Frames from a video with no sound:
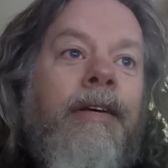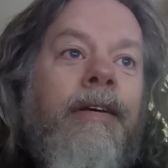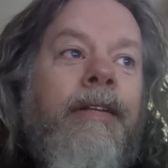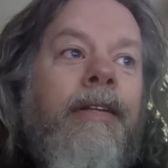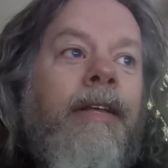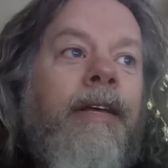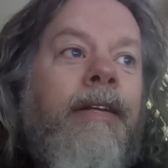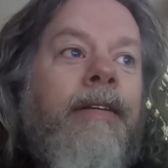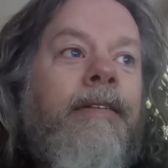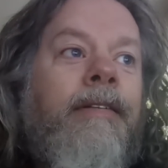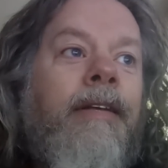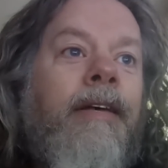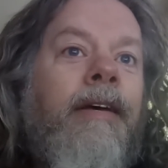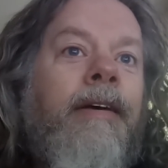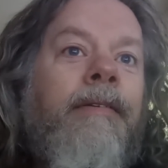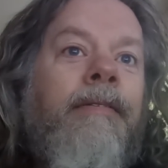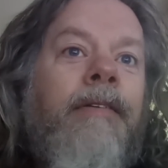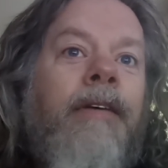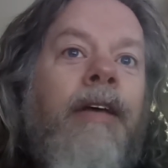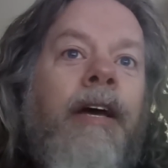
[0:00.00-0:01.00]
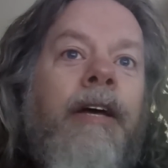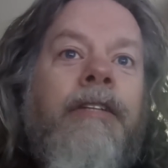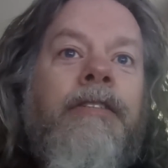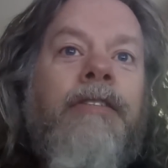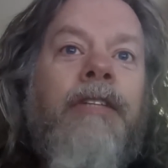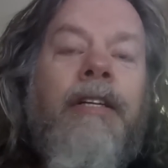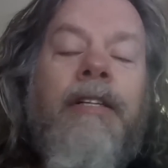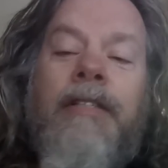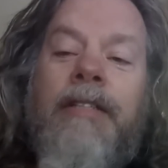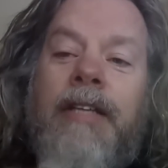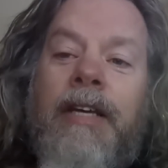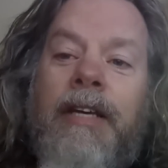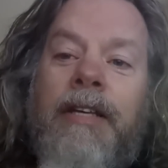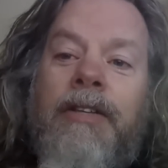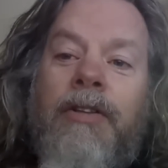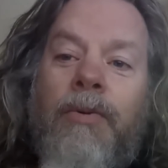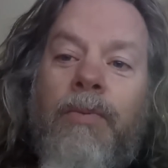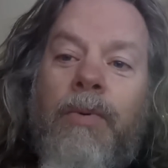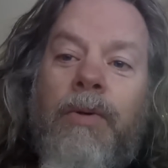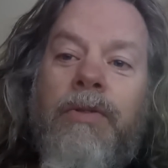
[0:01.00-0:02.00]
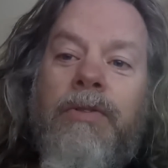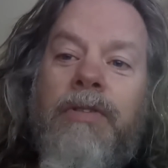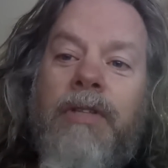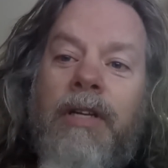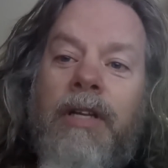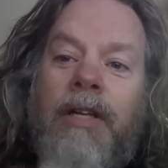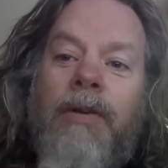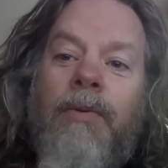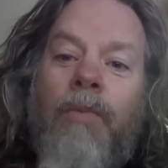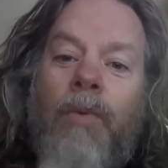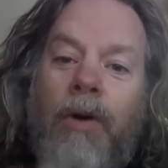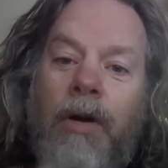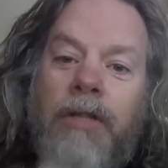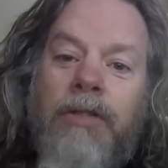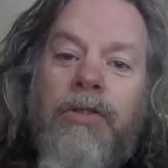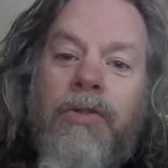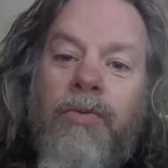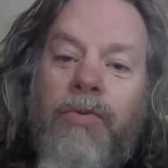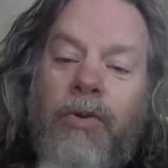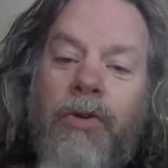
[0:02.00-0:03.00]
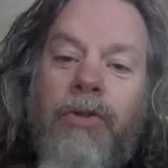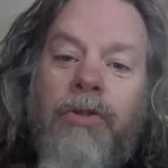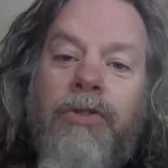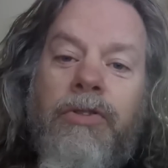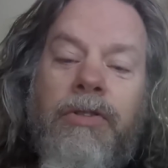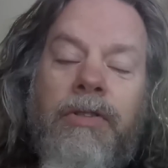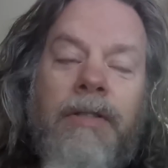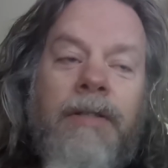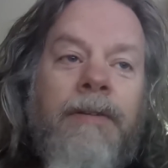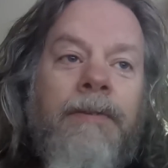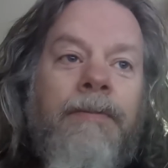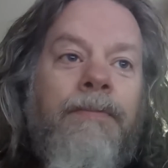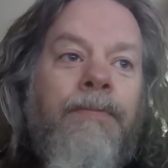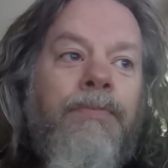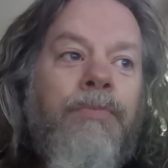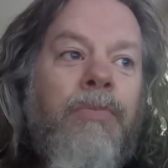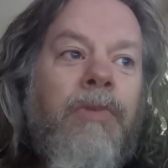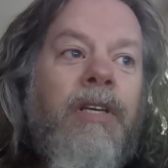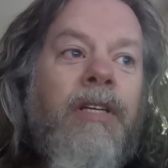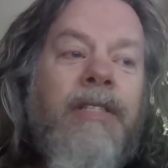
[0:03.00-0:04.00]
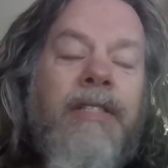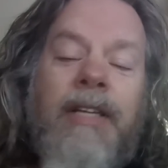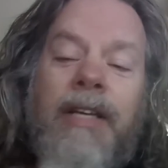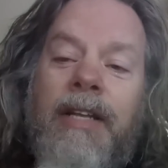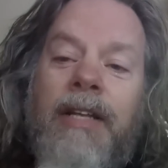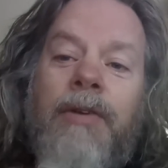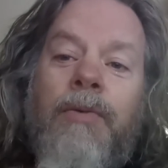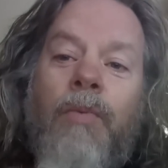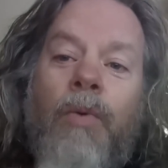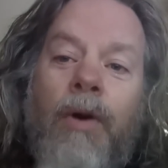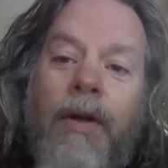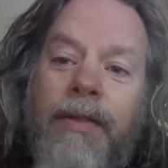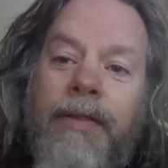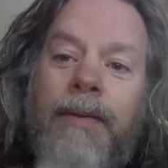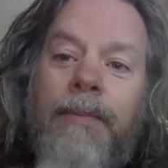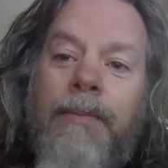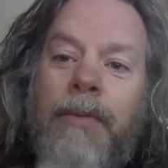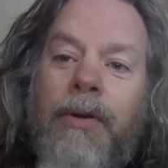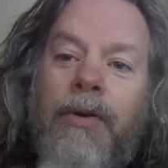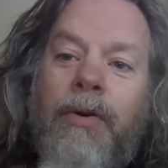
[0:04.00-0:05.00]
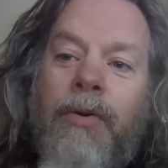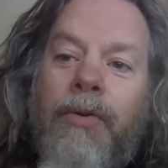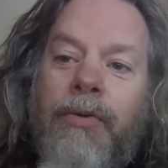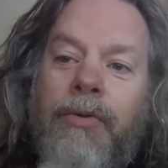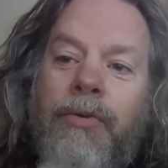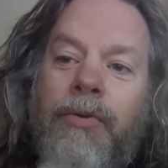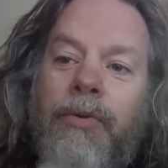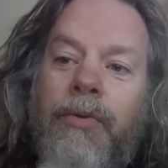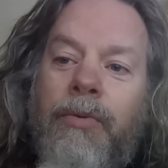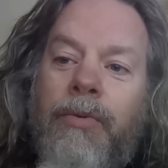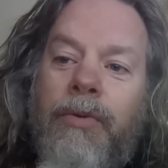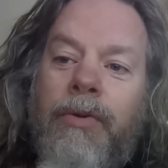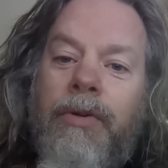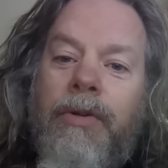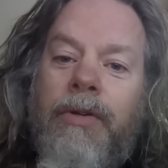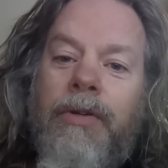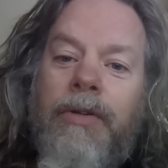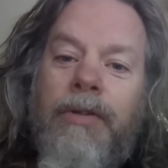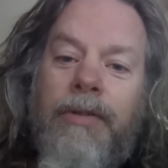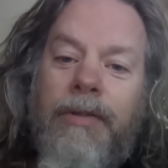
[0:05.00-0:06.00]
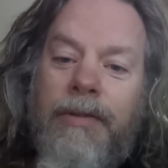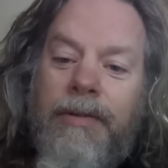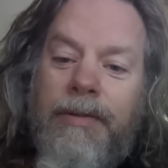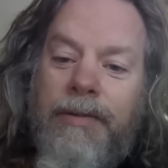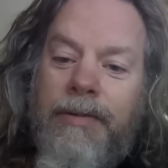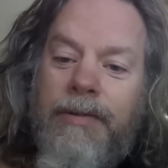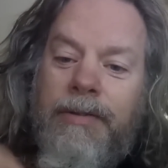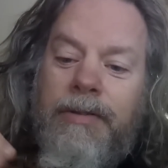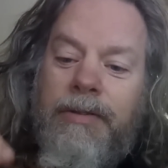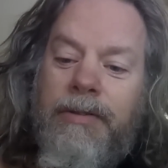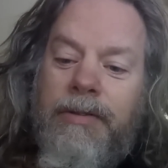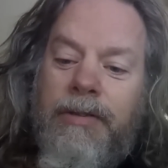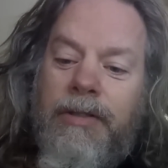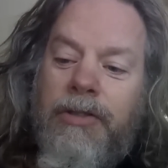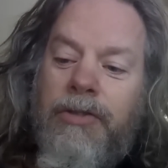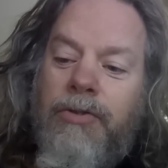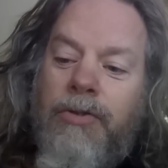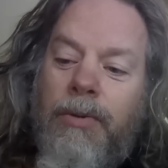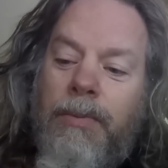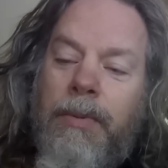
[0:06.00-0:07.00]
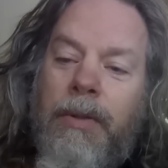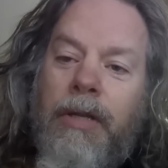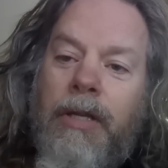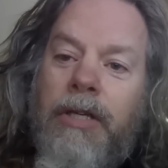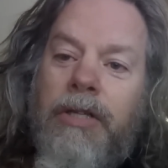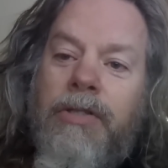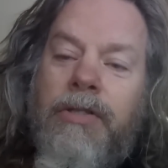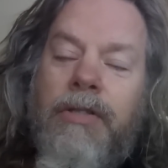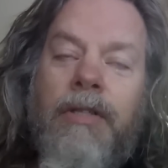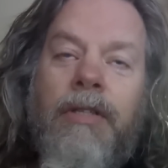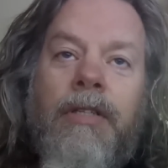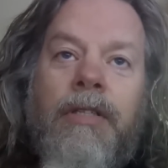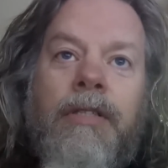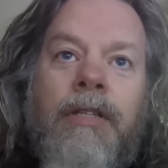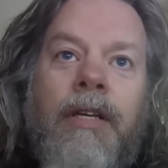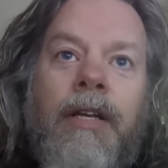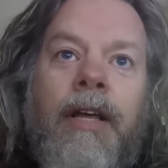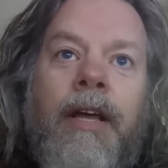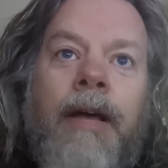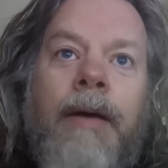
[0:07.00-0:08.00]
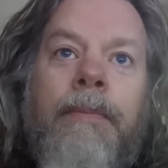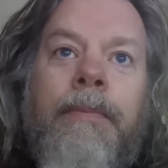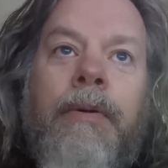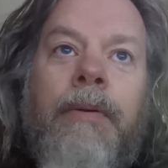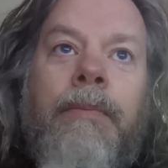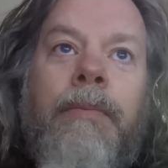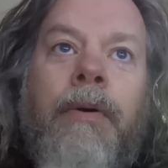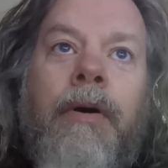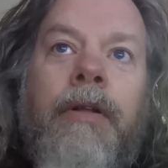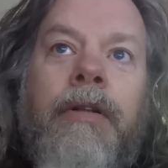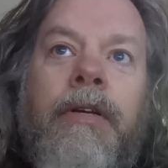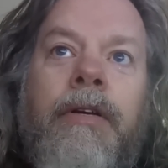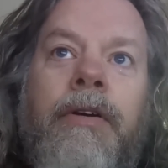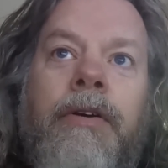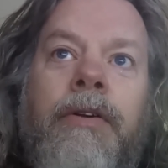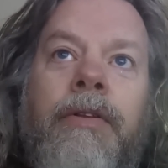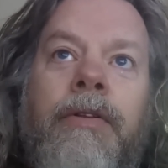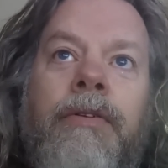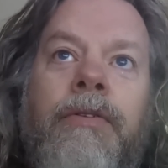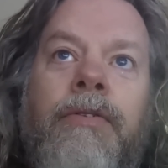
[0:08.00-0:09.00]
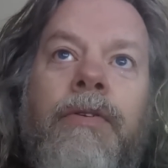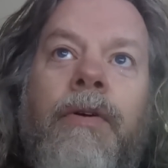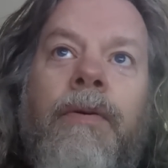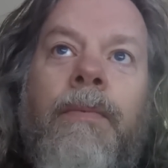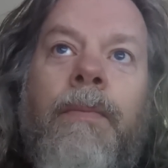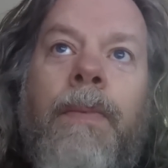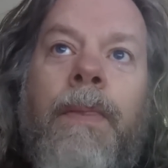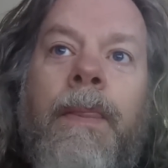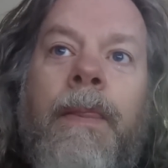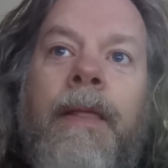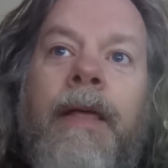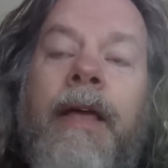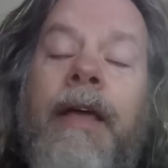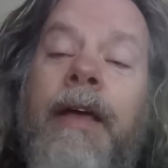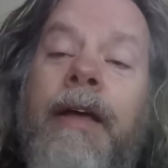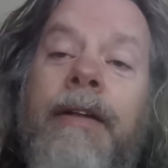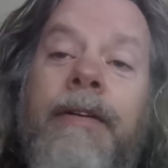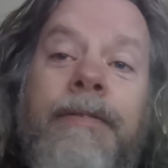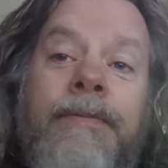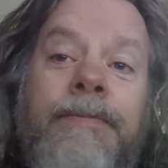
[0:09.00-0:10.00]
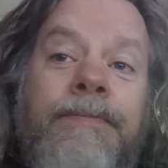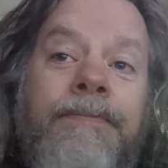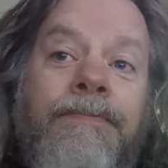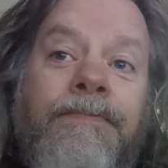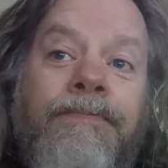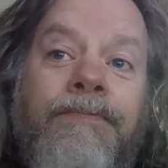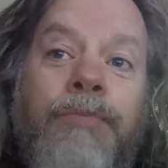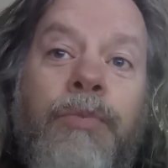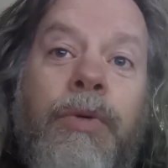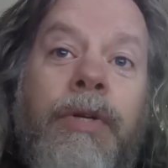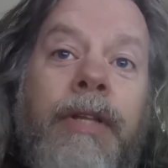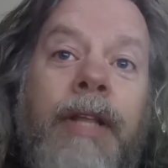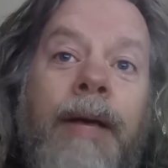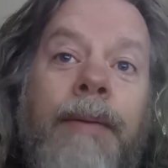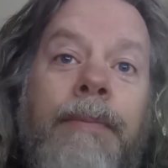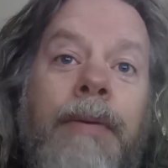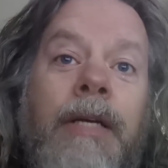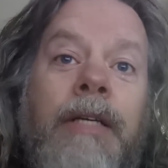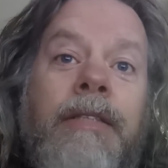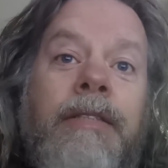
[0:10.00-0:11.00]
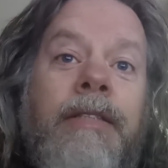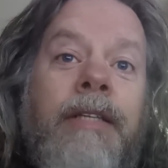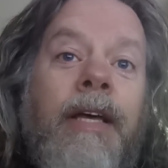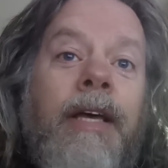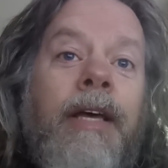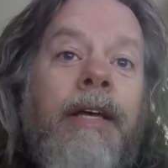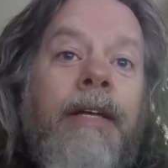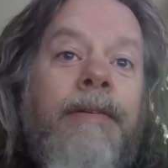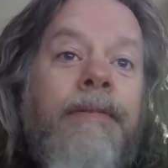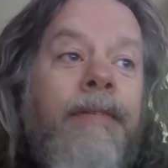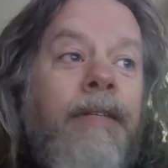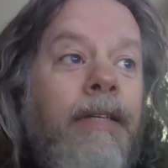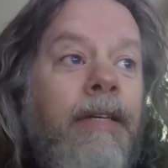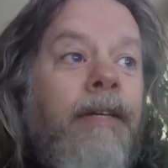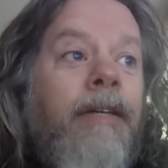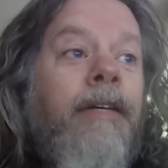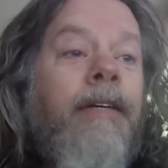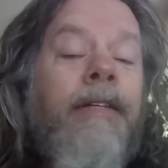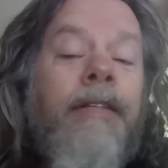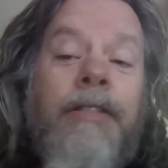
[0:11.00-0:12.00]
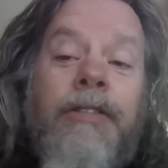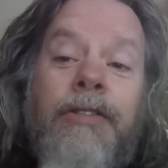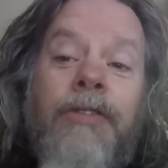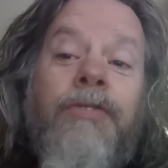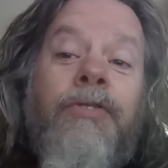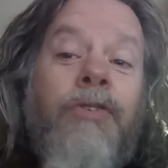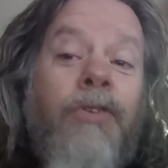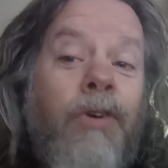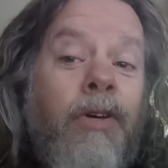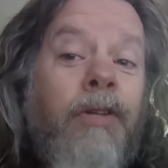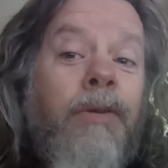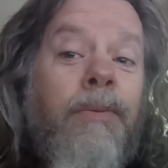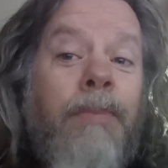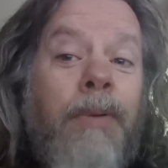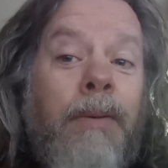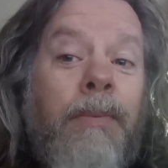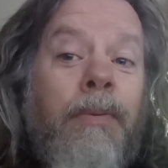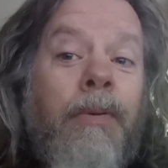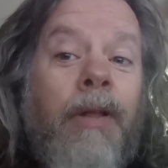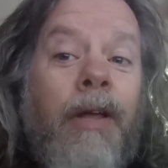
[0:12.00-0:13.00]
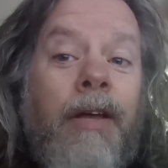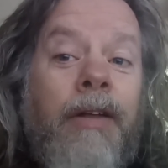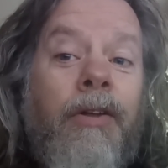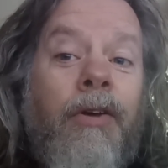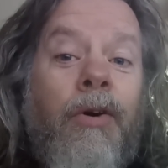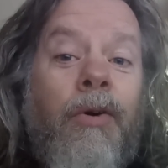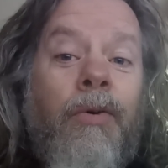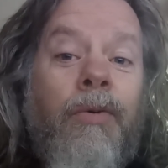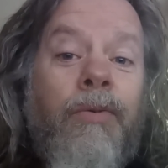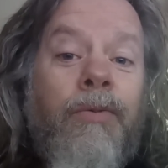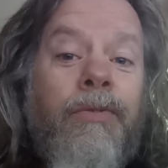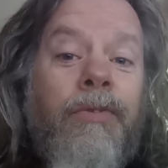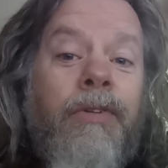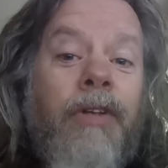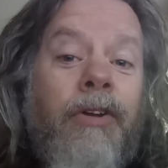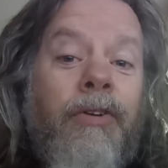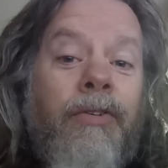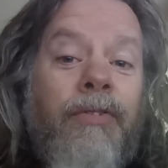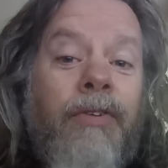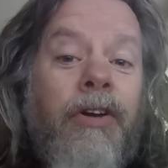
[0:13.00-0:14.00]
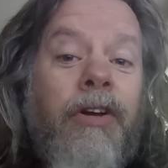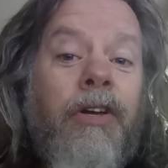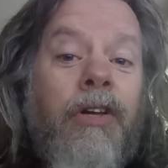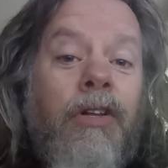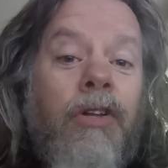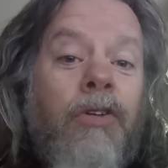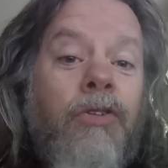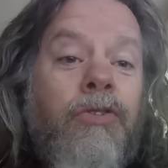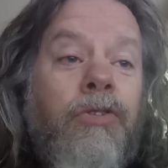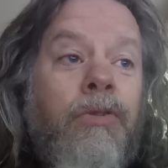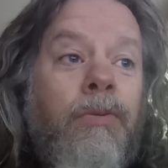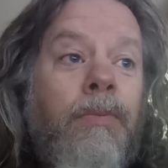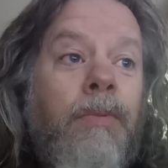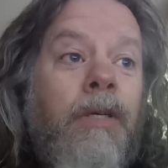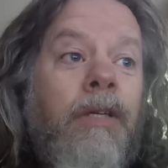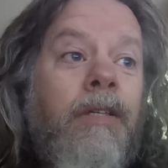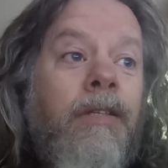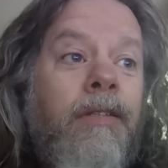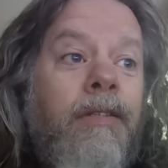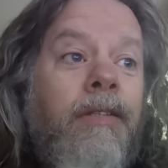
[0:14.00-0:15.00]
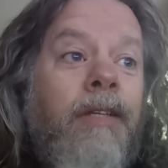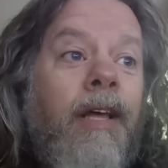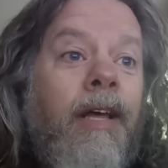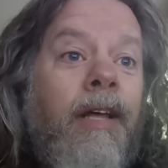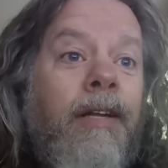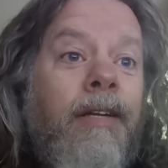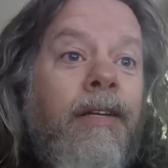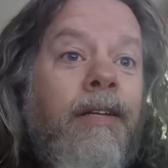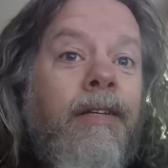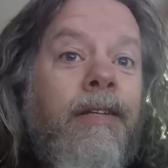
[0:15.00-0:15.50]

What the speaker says: that God's going to take the ones that he wants first, because he didn't want them to go through this tribulation that's going to happen upon the earth. So, and with that being said, there's a few other people I know that are very close to me that